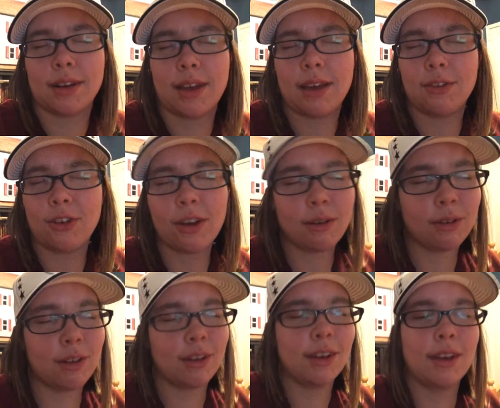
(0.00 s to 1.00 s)
Okay,
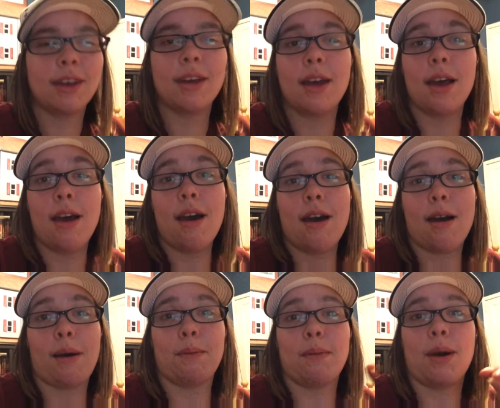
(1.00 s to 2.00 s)

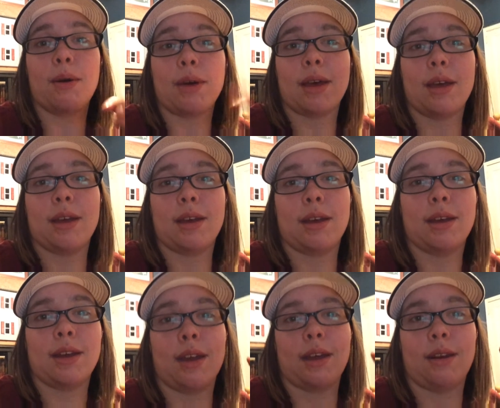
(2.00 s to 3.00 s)
Joe? Um, okay.
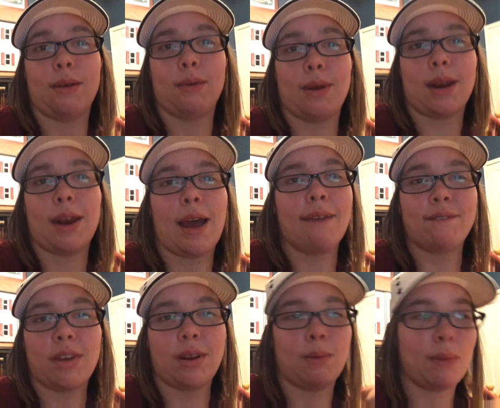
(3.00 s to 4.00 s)
Yeah, no, not
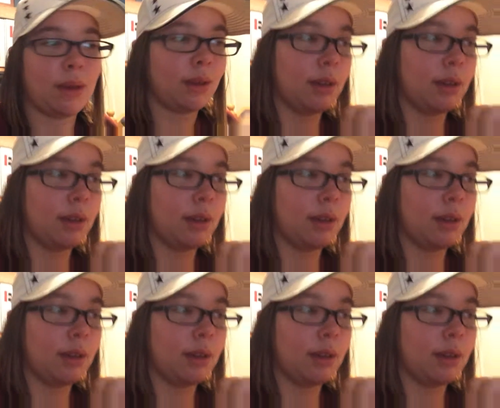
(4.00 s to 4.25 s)
funny, but